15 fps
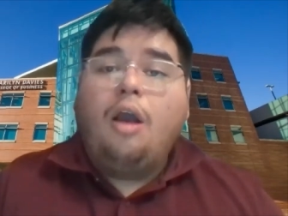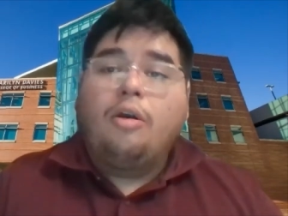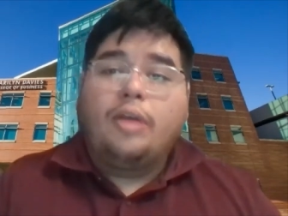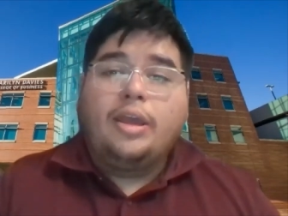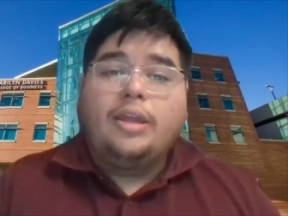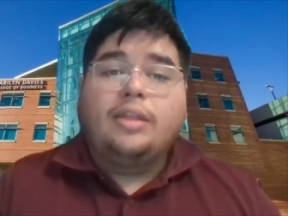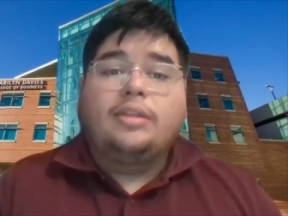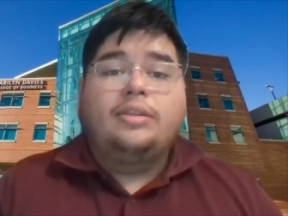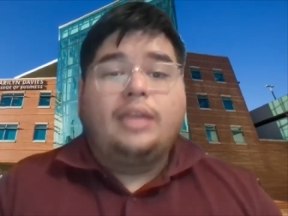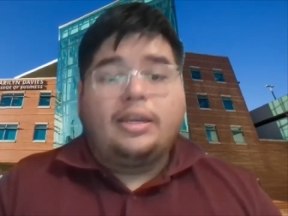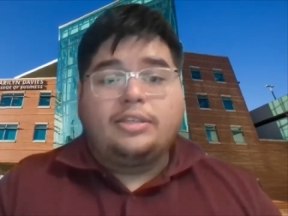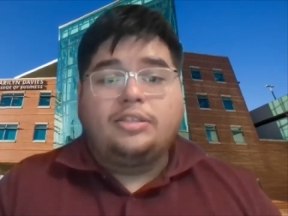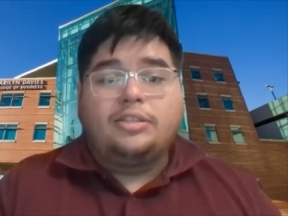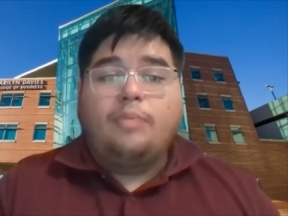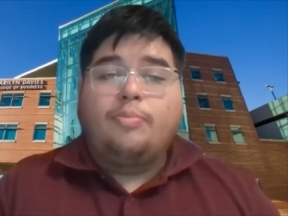Okay,
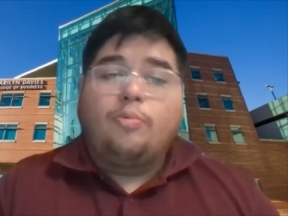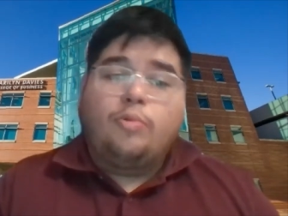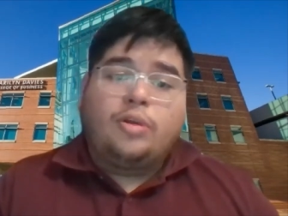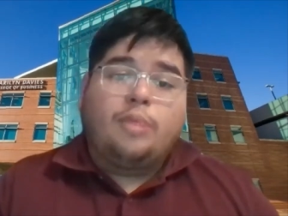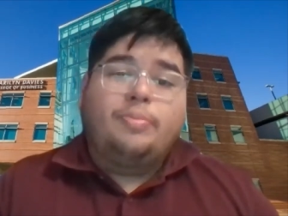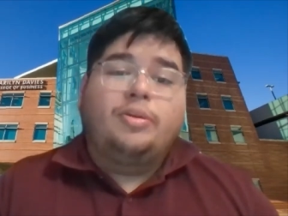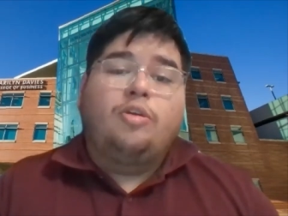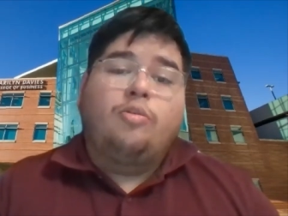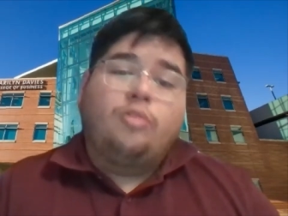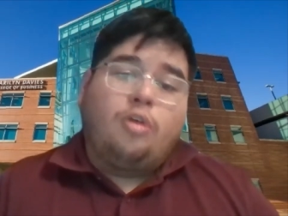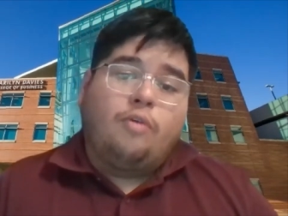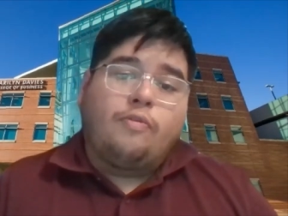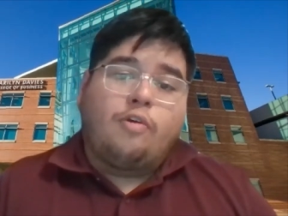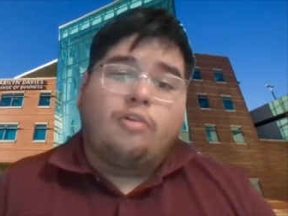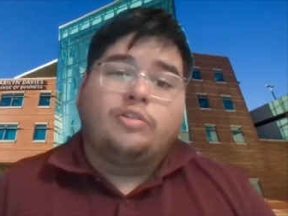next up, we're going to be going
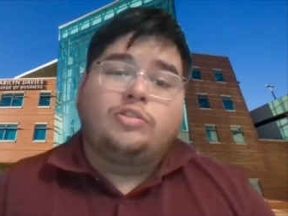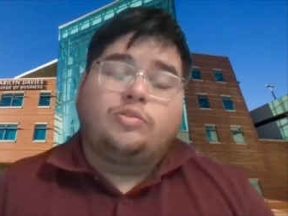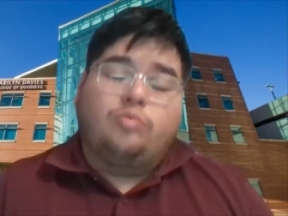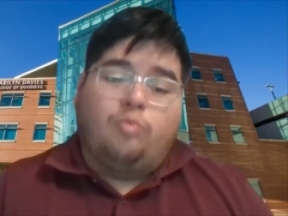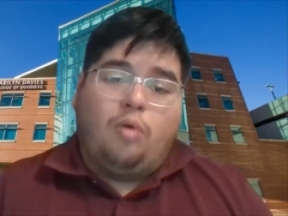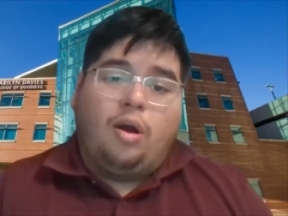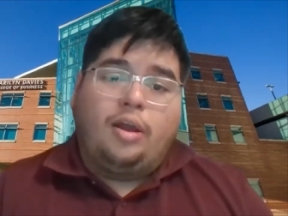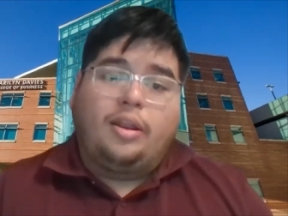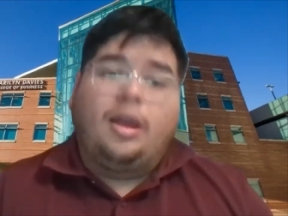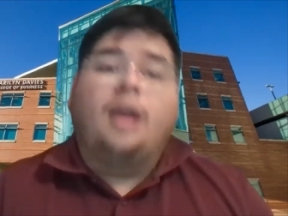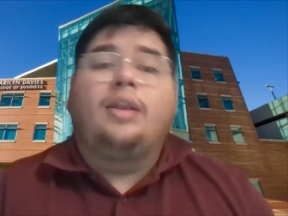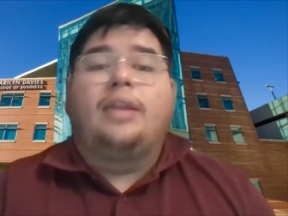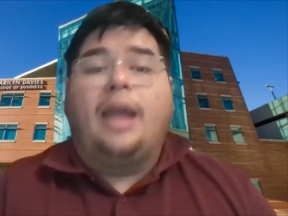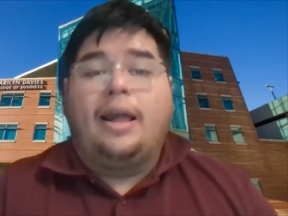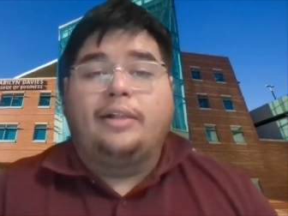over our SWOT
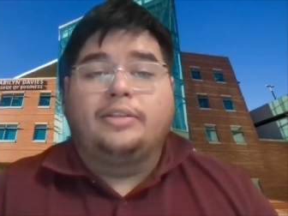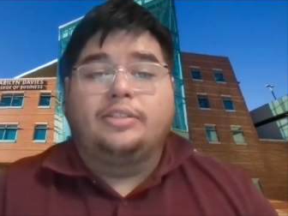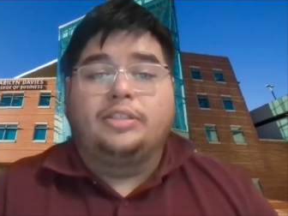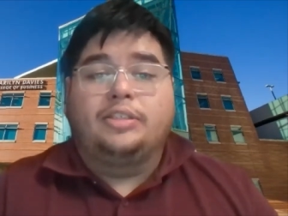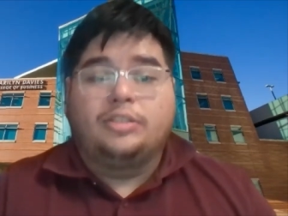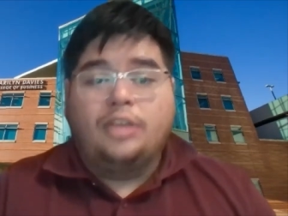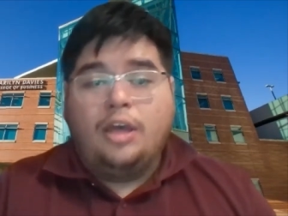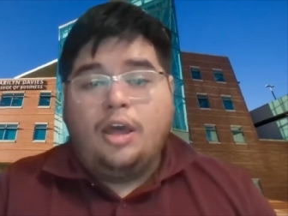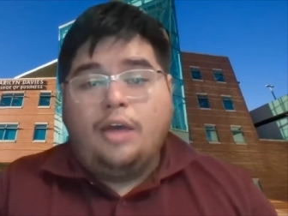analysis.